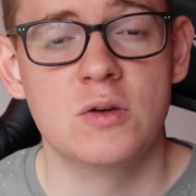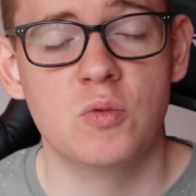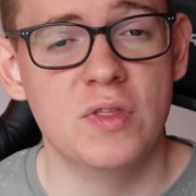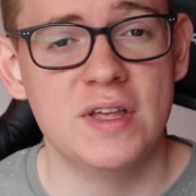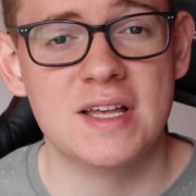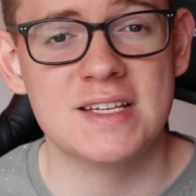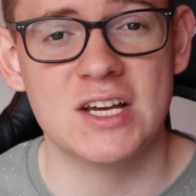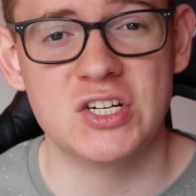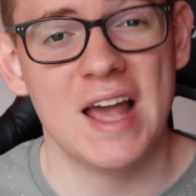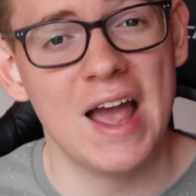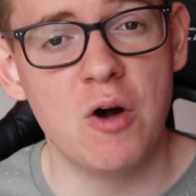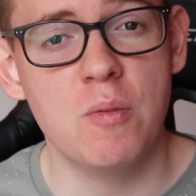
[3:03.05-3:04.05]
One thing that has
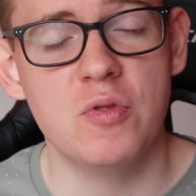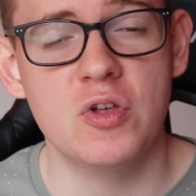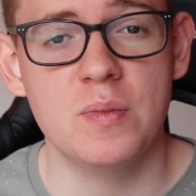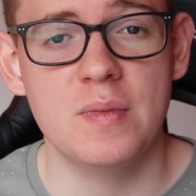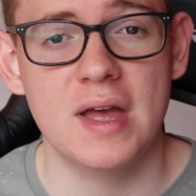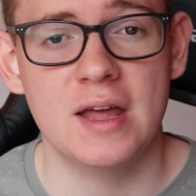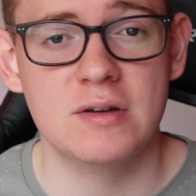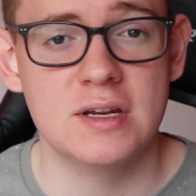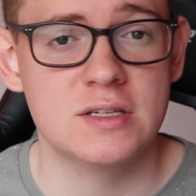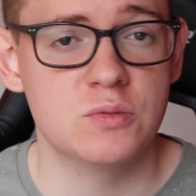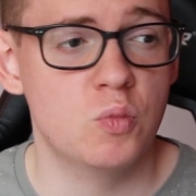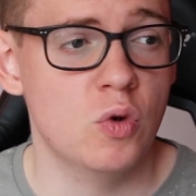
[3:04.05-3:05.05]
actually helped them and
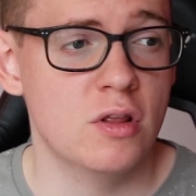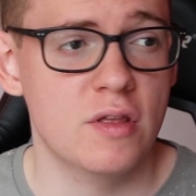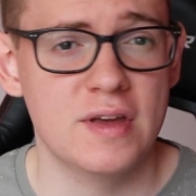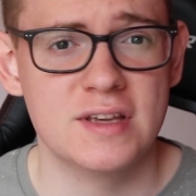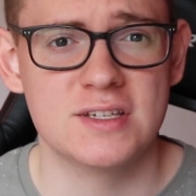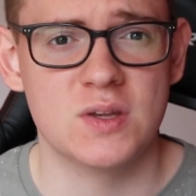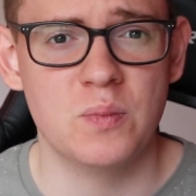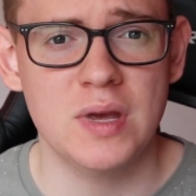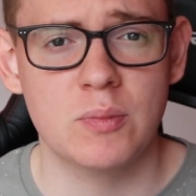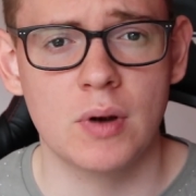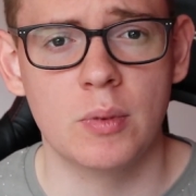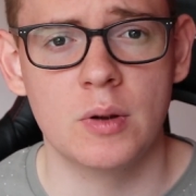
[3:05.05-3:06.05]
is one of the things that's a
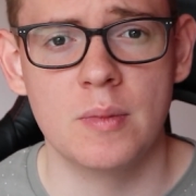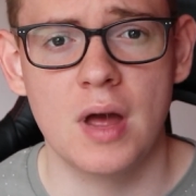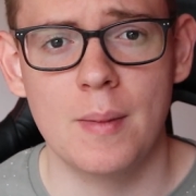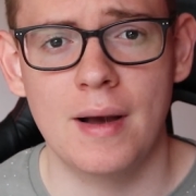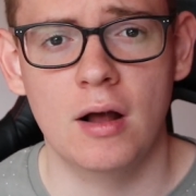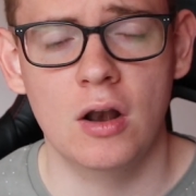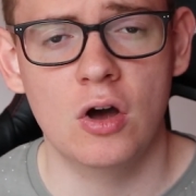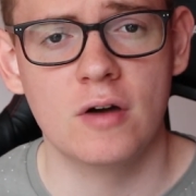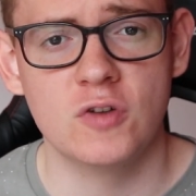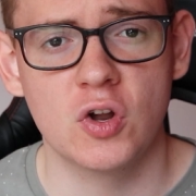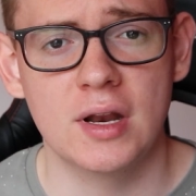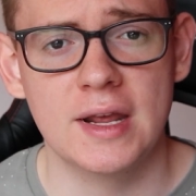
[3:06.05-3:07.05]
big problem about a lot
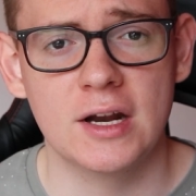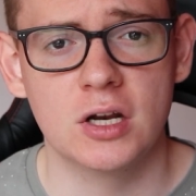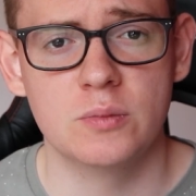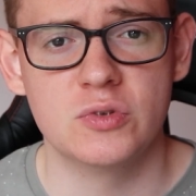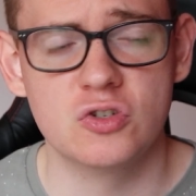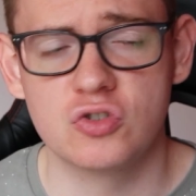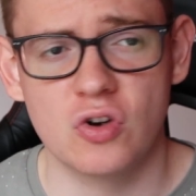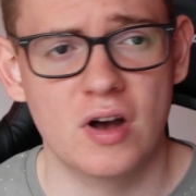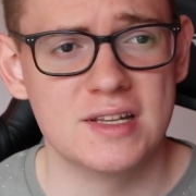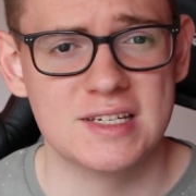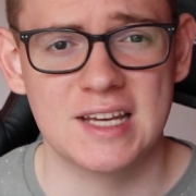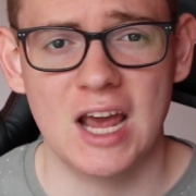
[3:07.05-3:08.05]
of non-league clubs
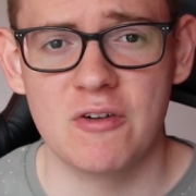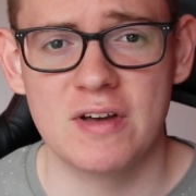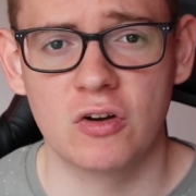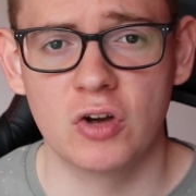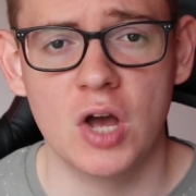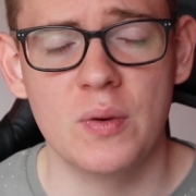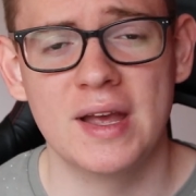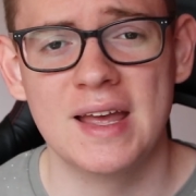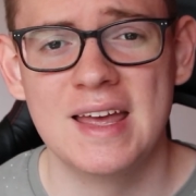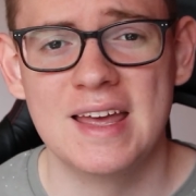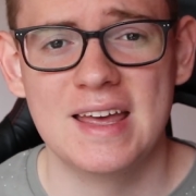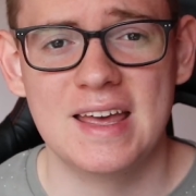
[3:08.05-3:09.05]
trying to carry on going
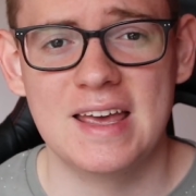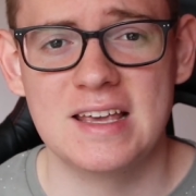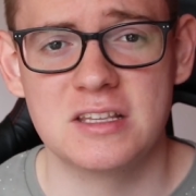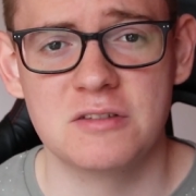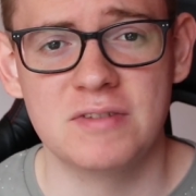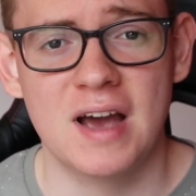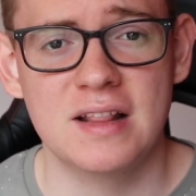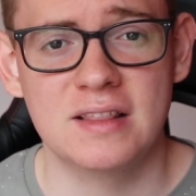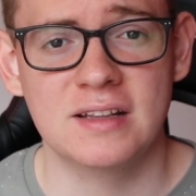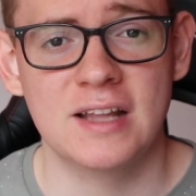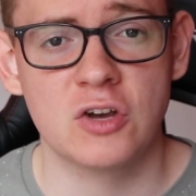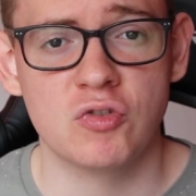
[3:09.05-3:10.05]
is the fact
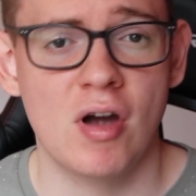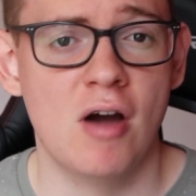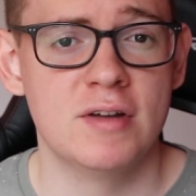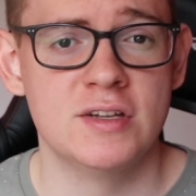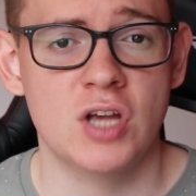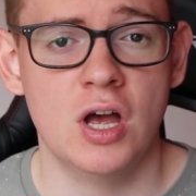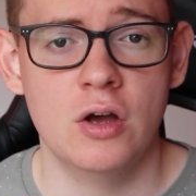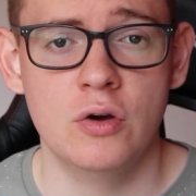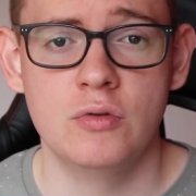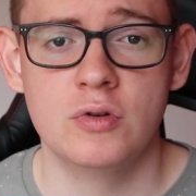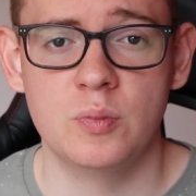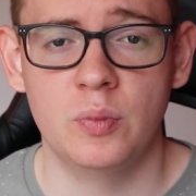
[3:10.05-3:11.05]
that their ground is
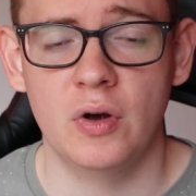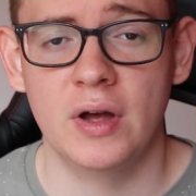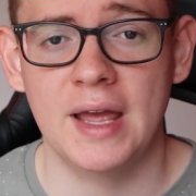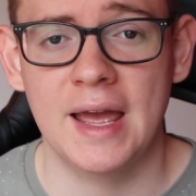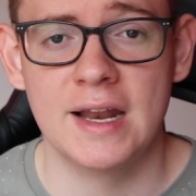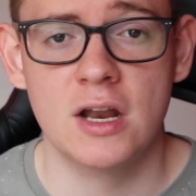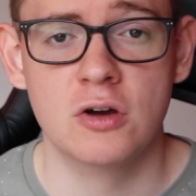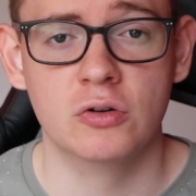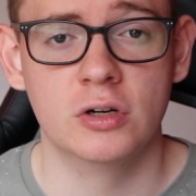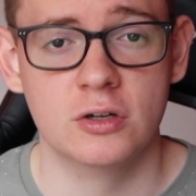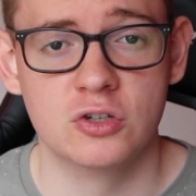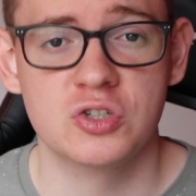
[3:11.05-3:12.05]
owned by a local
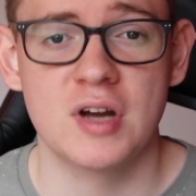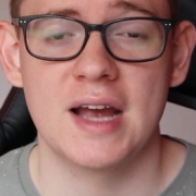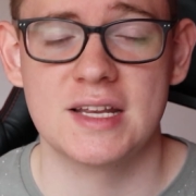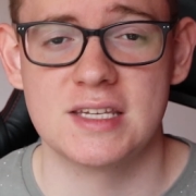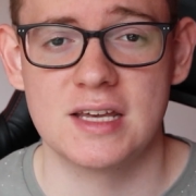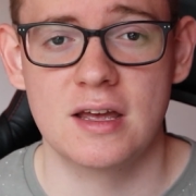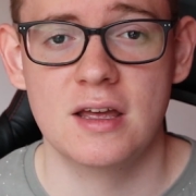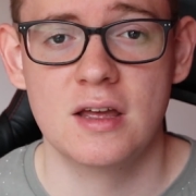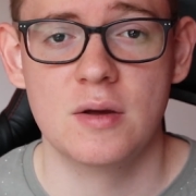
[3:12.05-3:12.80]
contractor